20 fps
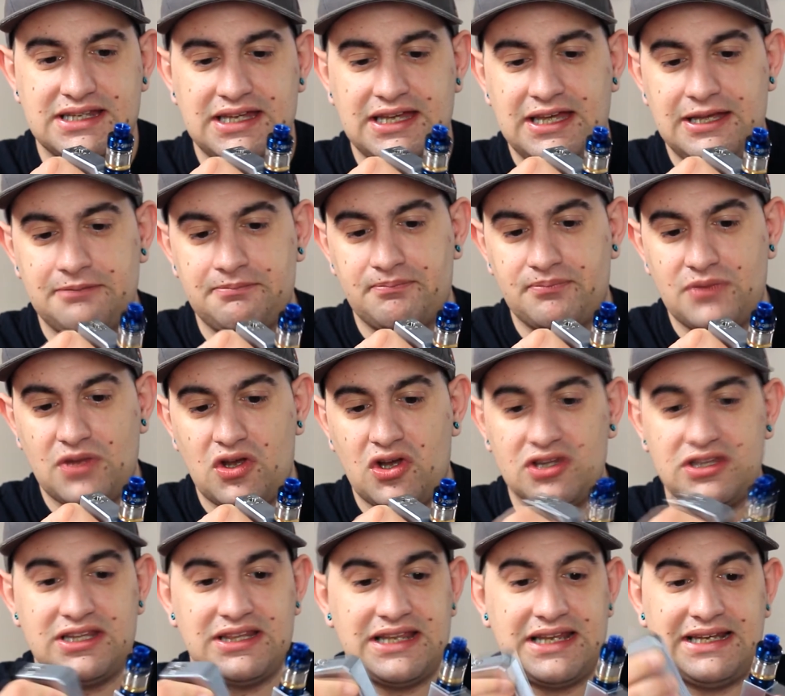
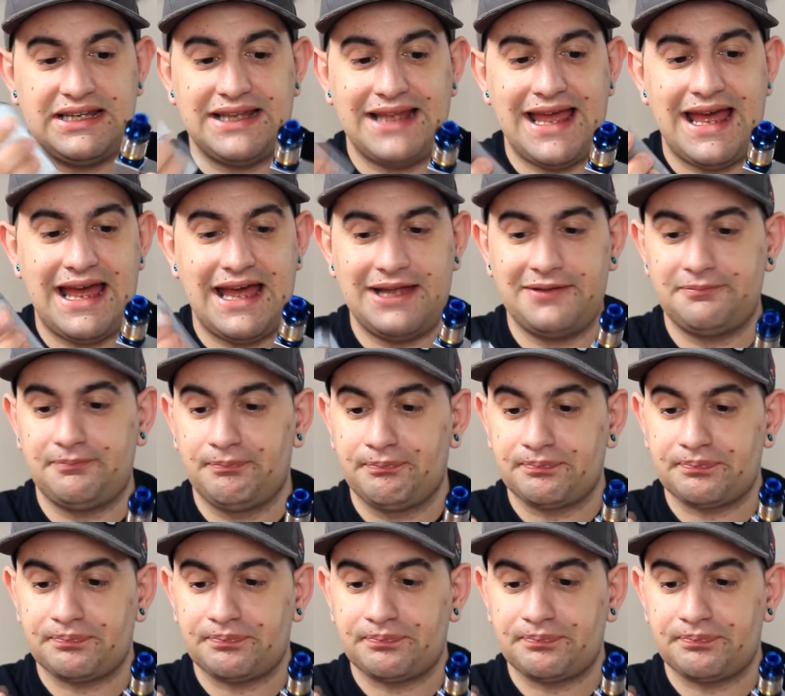Other than that,